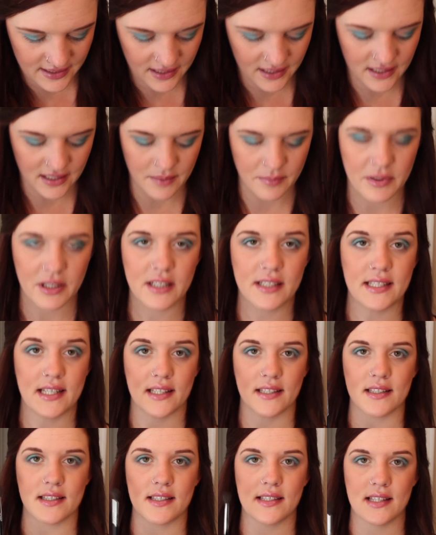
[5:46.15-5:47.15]
and I'm going to
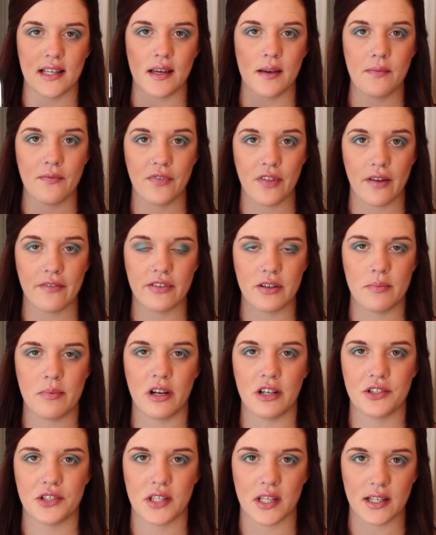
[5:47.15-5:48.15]
take the same fluffy
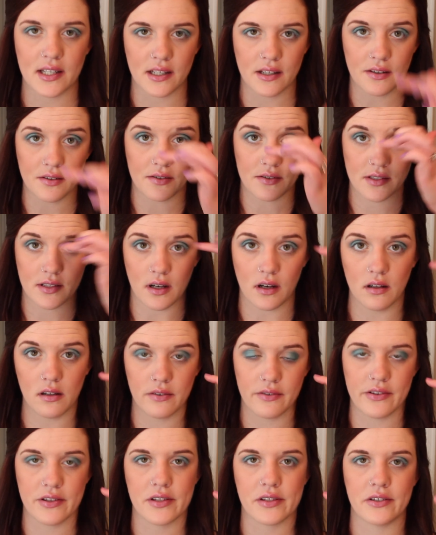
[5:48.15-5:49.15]
brush that I used all
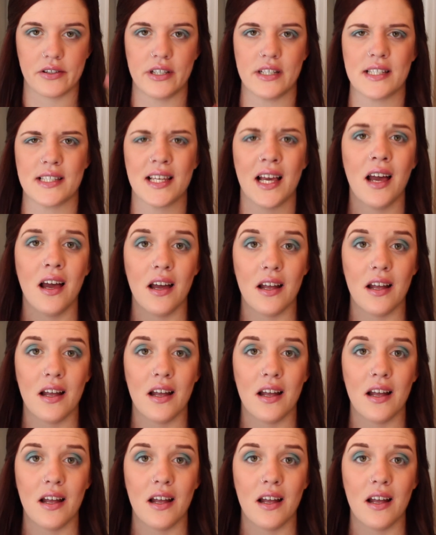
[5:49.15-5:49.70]
over the crease,